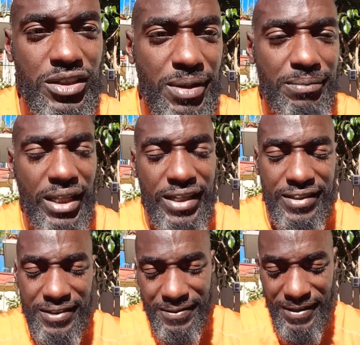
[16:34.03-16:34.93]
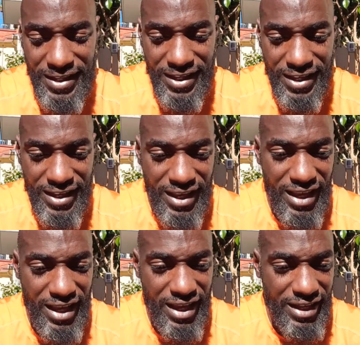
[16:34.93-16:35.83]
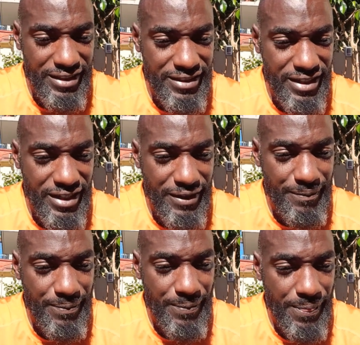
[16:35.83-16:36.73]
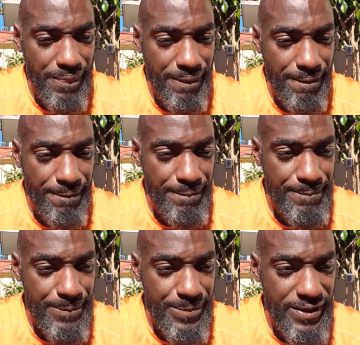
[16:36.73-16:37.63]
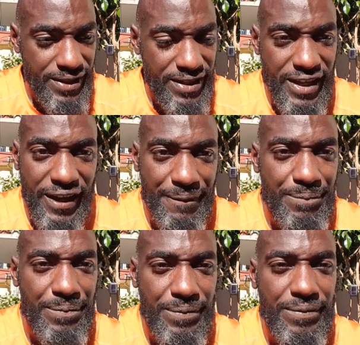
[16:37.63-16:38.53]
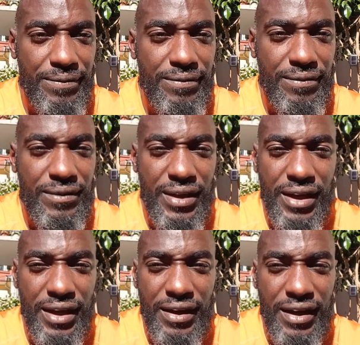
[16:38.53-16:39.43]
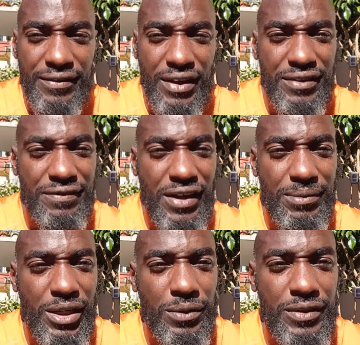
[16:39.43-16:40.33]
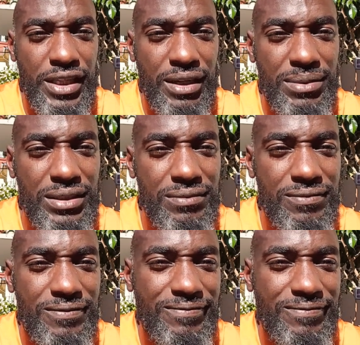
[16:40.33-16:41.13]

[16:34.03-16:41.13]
World's a big place. And yeah, I've got family over there, but